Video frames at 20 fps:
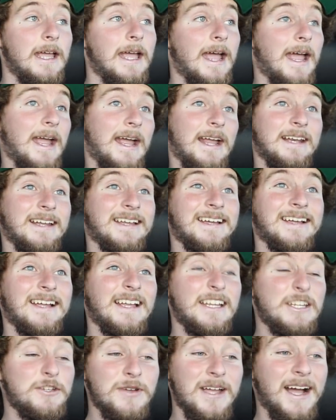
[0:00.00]
And
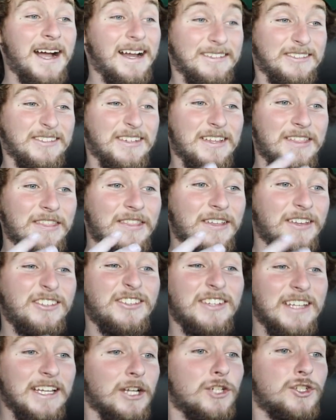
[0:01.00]
you guys, this
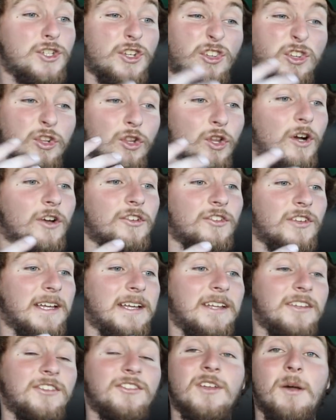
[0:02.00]
thing just looks
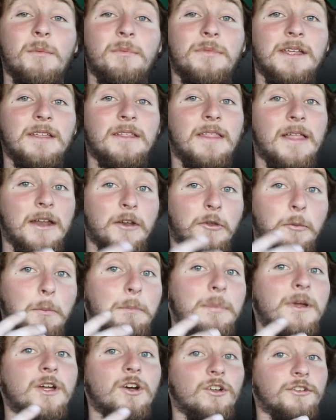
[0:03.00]
like it's something that is
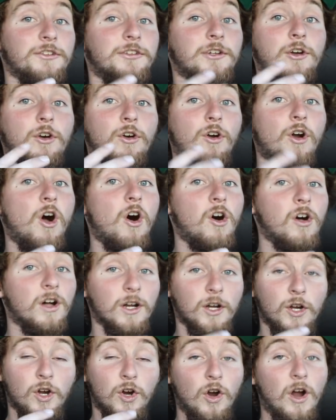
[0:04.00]
built to crawl
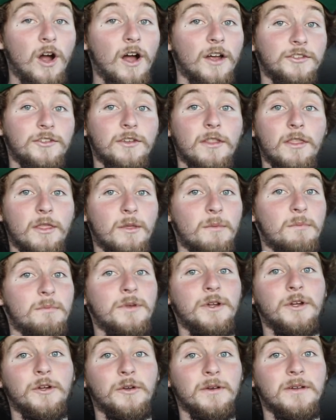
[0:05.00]
across the
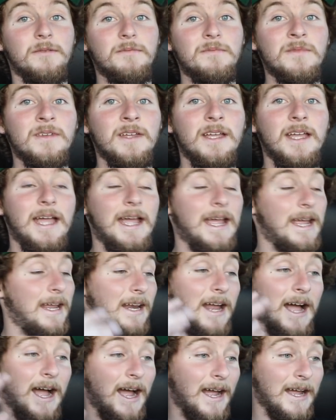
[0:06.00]
moon.
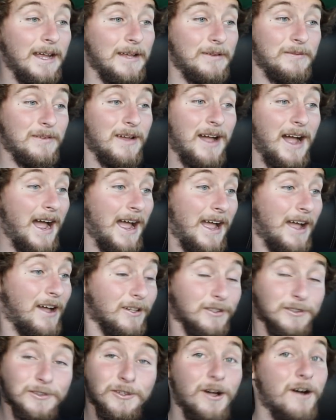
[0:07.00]
And I
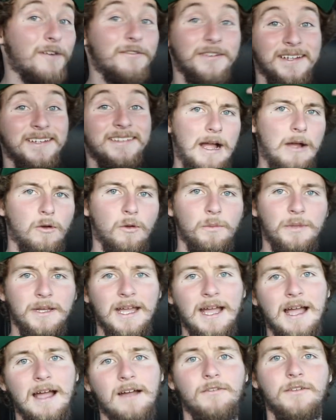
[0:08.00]
love it. I will be
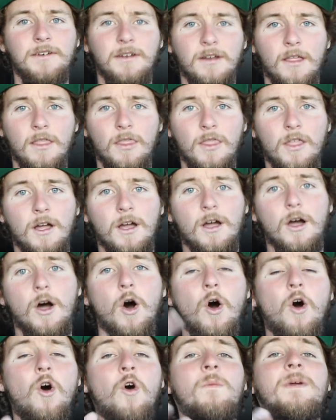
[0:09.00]
having the
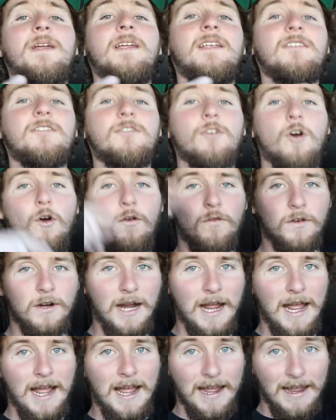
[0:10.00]
homies
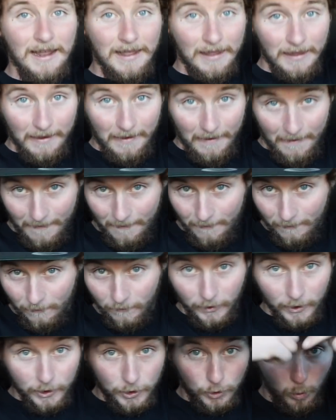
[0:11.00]
over at
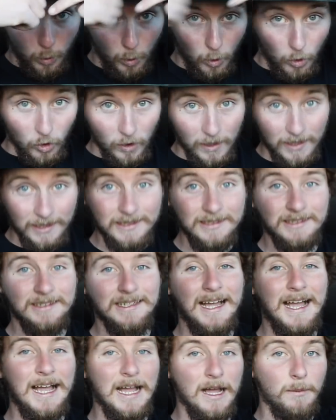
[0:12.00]
Visual
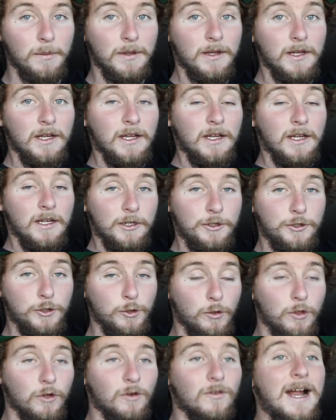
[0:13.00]
Lab
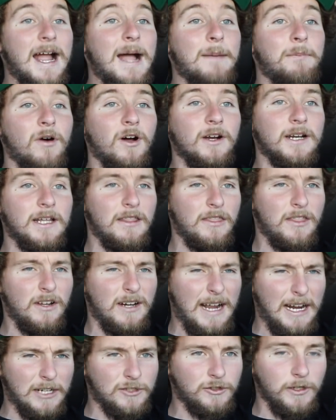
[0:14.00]
do the wrap on it.
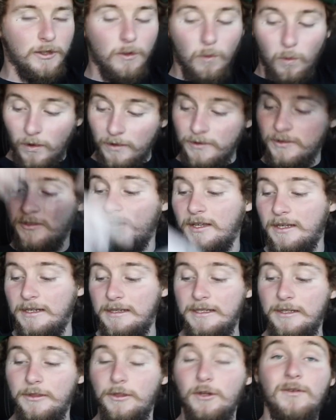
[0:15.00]
They're actually the ones that
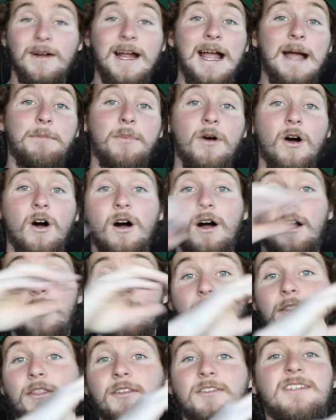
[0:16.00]
did the wrap
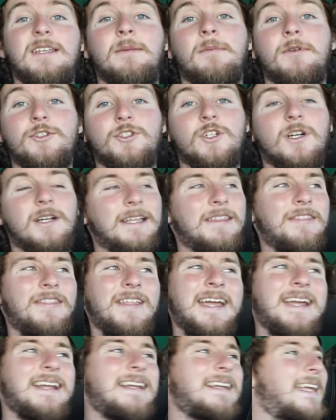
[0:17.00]
on the SEMA truck, and
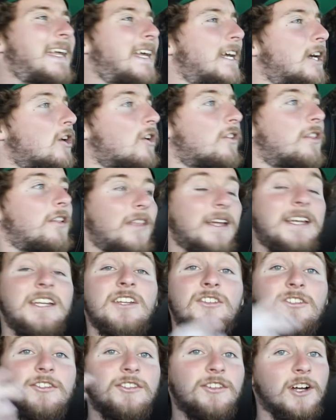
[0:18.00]
they killed it. They
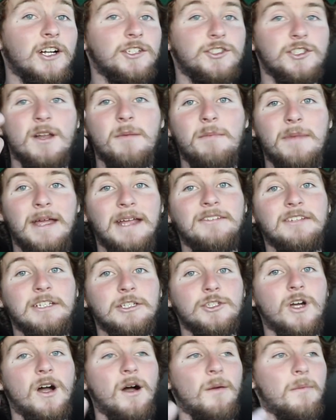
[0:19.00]
did such an amazing
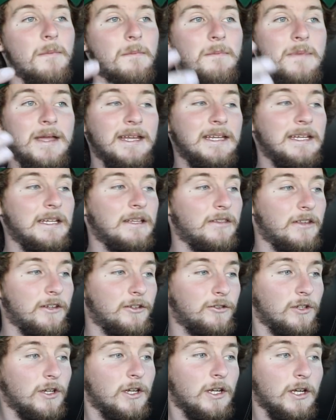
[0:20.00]
job making
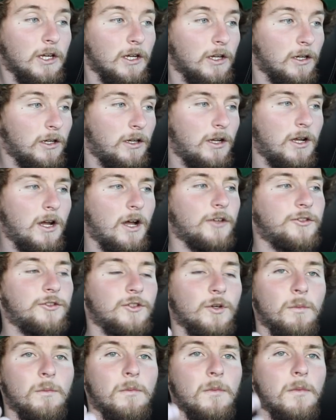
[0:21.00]
this
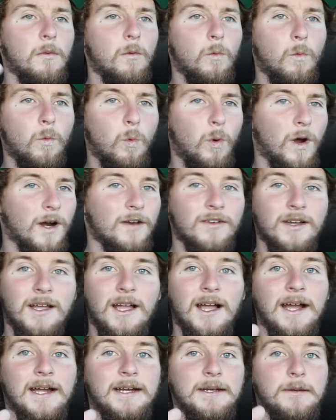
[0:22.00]
custom
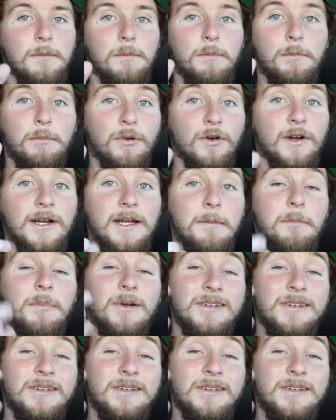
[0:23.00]
one-of-a-kind print